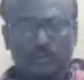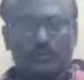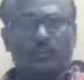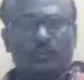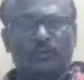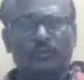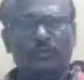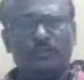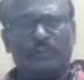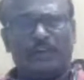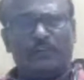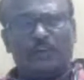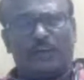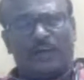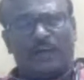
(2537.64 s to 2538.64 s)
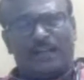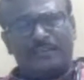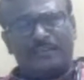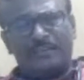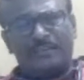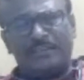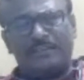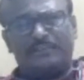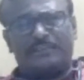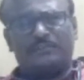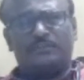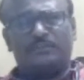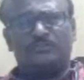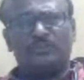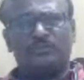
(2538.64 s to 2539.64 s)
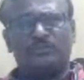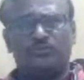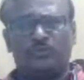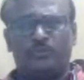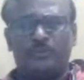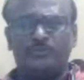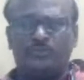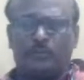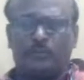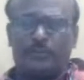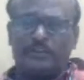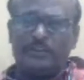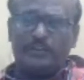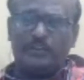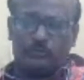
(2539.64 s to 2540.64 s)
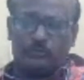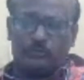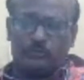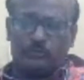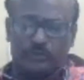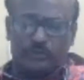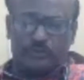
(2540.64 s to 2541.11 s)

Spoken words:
all assistant session judge will be subordinate to the